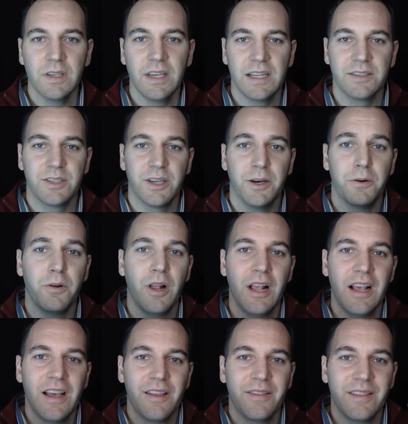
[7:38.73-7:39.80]
And so
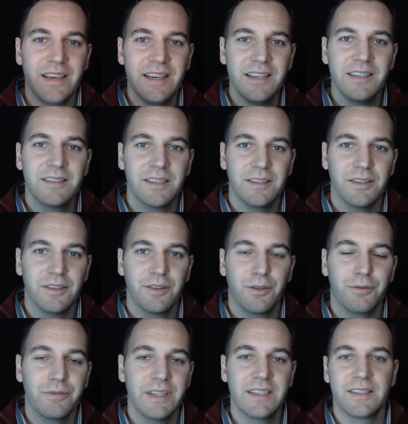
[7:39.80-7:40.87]
these
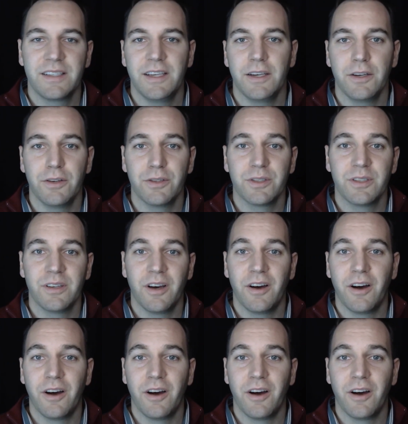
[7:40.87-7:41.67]
3 skills